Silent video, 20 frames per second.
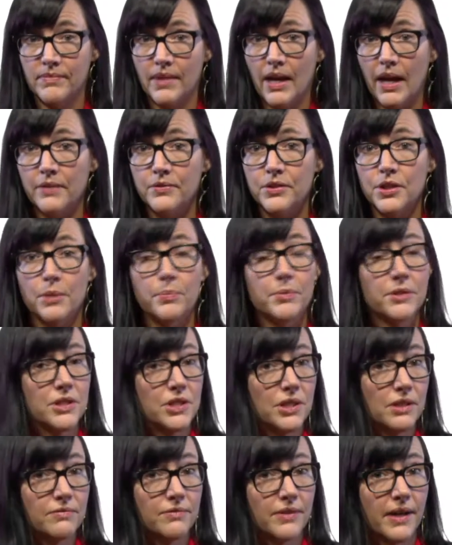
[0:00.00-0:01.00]
F sharp and
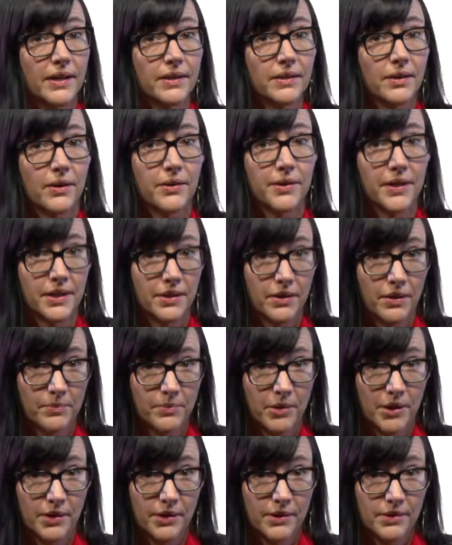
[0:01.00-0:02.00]
G flat are
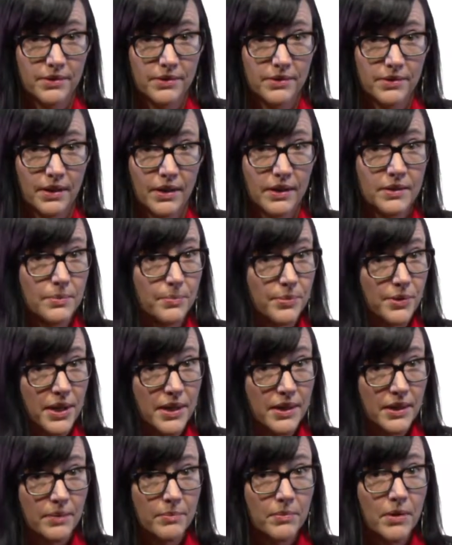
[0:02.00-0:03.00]
enharmonics, and to play
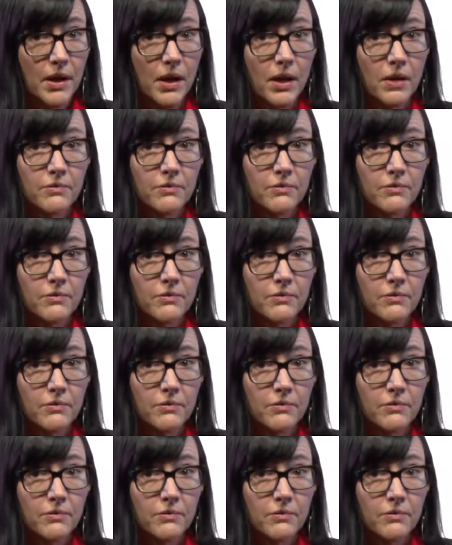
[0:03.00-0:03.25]
them,